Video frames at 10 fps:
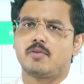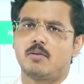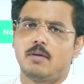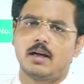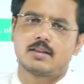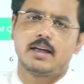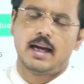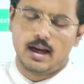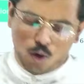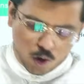from my side.
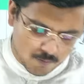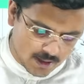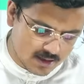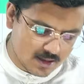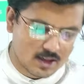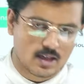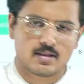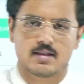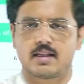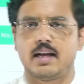I always discuss
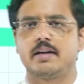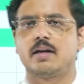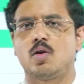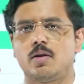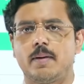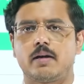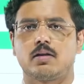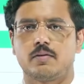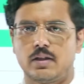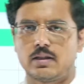the skeleton or the pattern of the